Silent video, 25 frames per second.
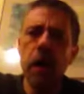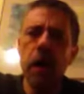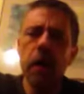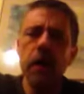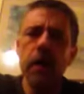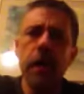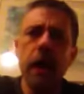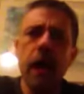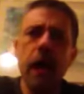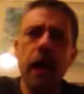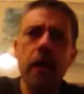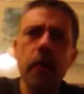
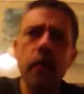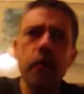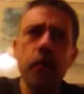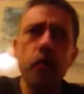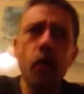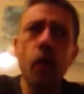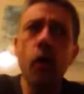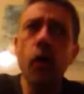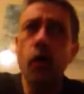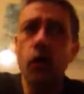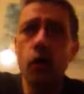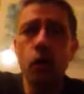Now,
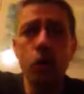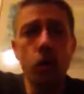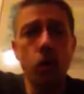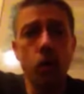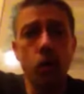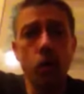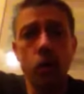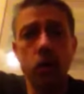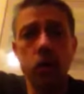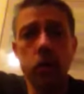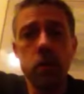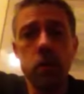not
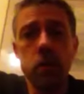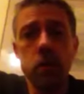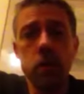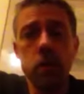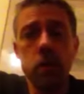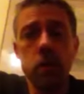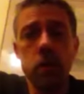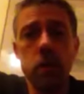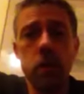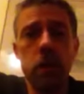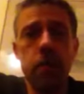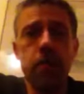all,
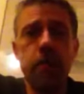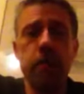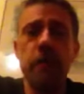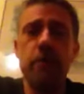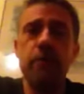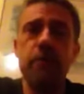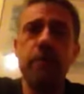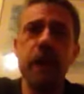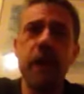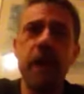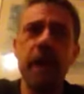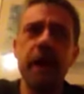but
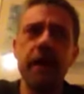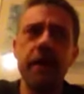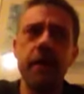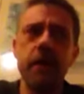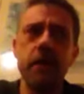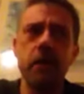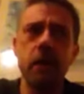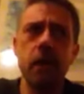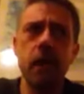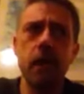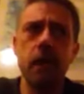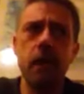many,
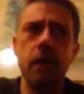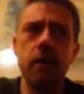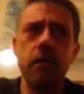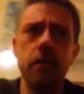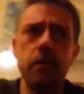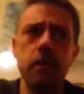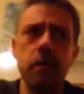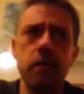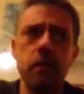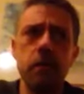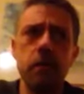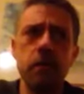
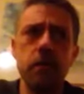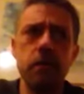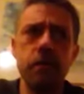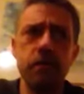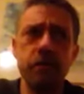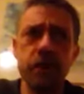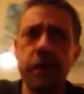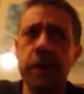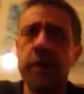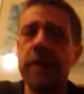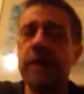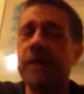
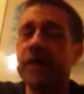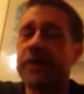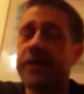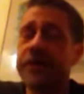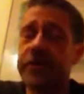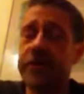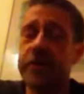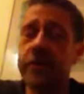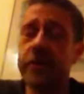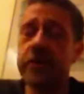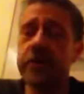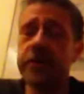certainly many
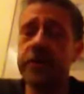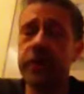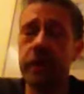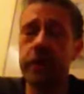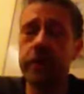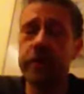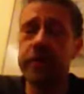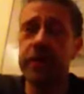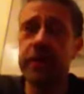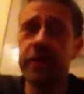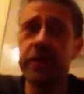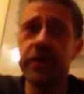students I've
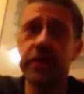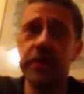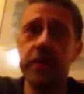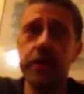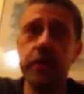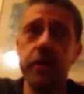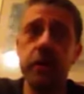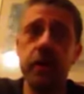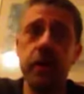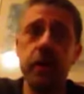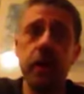presented to,